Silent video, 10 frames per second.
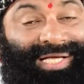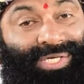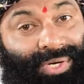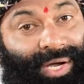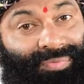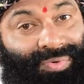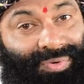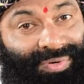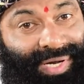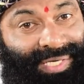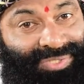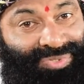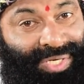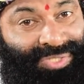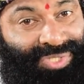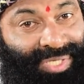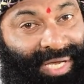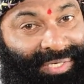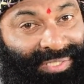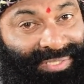you have no right to enter
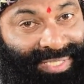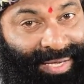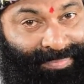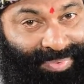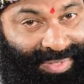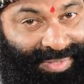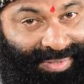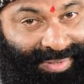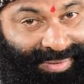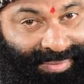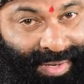any temple.